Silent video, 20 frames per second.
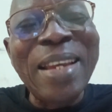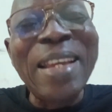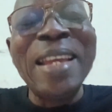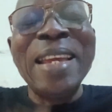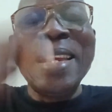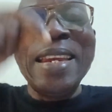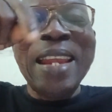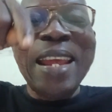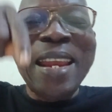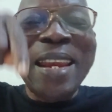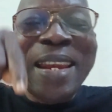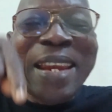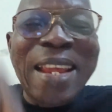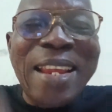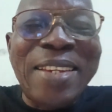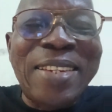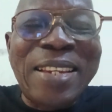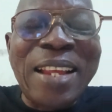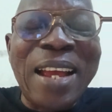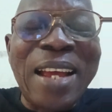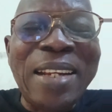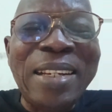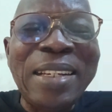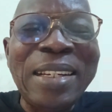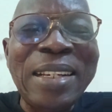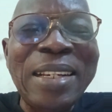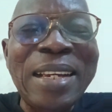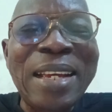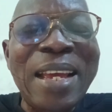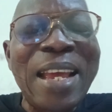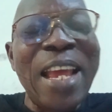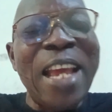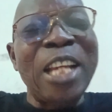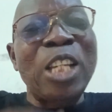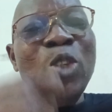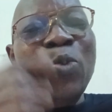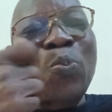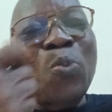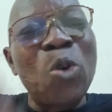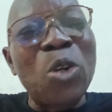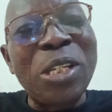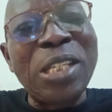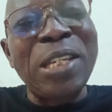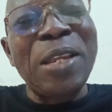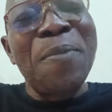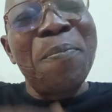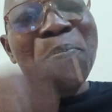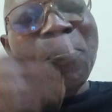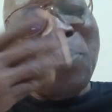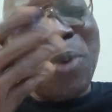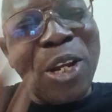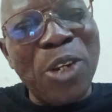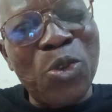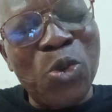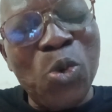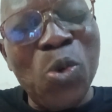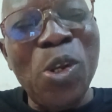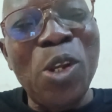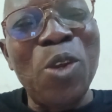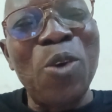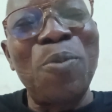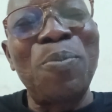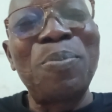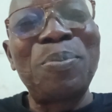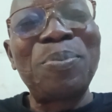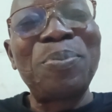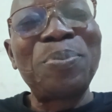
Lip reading: in a nation exporting petroleum